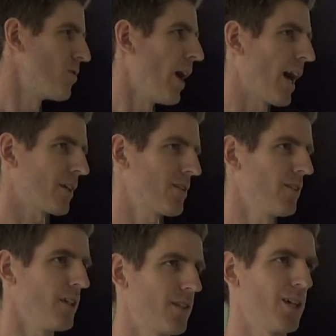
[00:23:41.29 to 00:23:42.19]
to
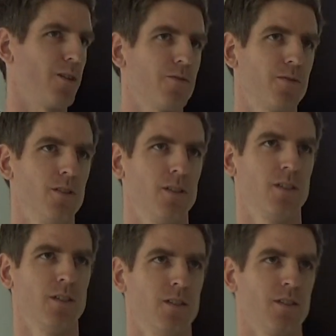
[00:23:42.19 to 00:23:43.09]
X itself.
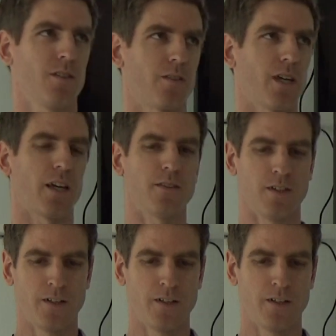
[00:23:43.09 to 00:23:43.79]
Okay.